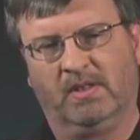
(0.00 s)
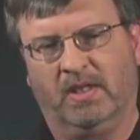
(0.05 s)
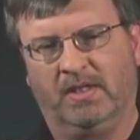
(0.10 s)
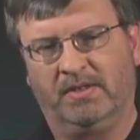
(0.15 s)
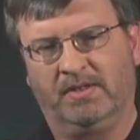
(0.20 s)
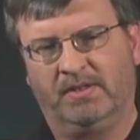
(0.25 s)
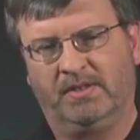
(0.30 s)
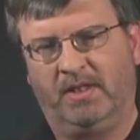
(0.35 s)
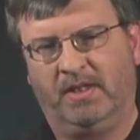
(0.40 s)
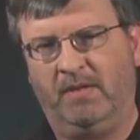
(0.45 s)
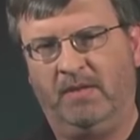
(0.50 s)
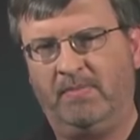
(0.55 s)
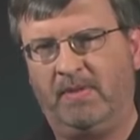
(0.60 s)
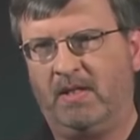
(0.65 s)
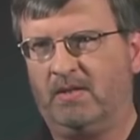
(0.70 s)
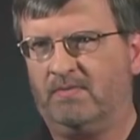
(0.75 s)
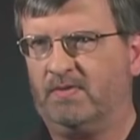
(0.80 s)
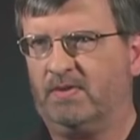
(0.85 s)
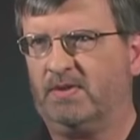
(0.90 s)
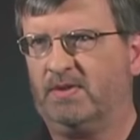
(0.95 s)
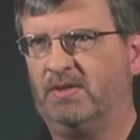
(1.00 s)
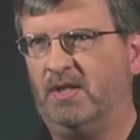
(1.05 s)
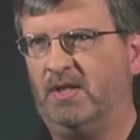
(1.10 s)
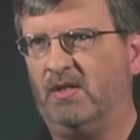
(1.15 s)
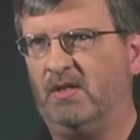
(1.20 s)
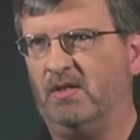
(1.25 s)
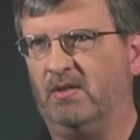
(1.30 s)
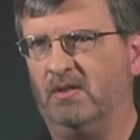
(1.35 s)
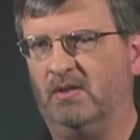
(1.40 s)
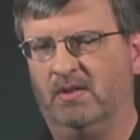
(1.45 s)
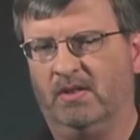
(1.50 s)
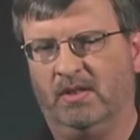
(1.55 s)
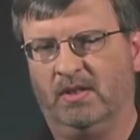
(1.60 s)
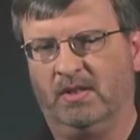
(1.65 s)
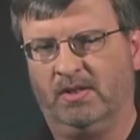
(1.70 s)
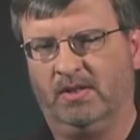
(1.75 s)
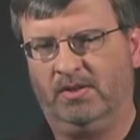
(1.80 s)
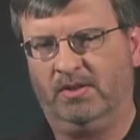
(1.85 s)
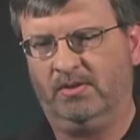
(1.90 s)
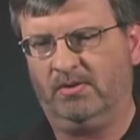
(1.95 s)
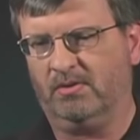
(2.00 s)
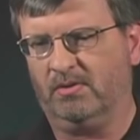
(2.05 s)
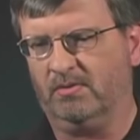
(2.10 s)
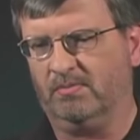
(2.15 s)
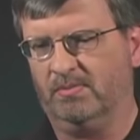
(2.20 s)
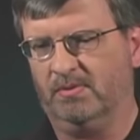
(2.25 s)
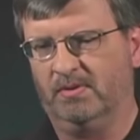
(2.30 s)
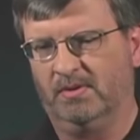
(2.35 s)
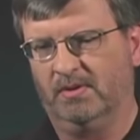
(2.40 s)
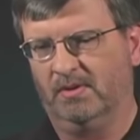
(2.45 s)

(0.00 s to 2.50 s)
I just came out of a cell, a cube.